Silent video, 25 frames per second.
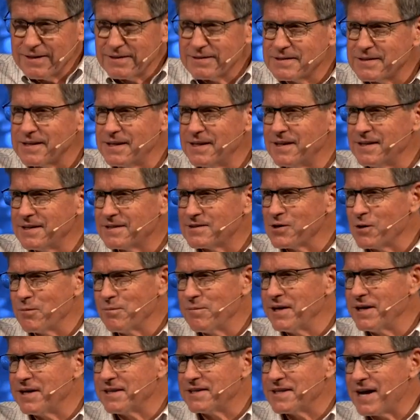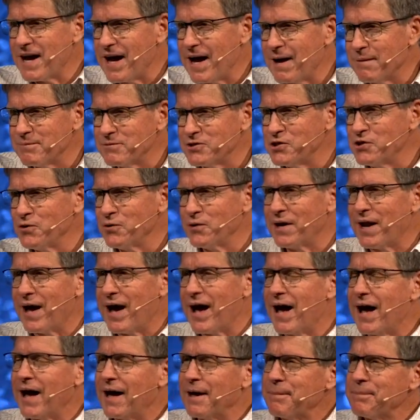See, so many times you and
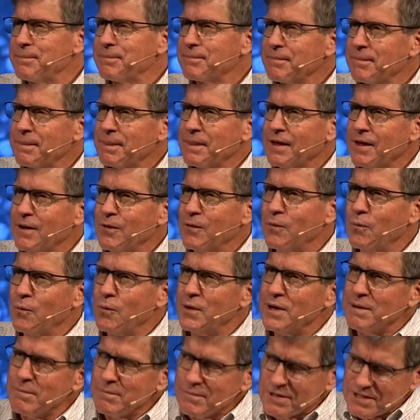I we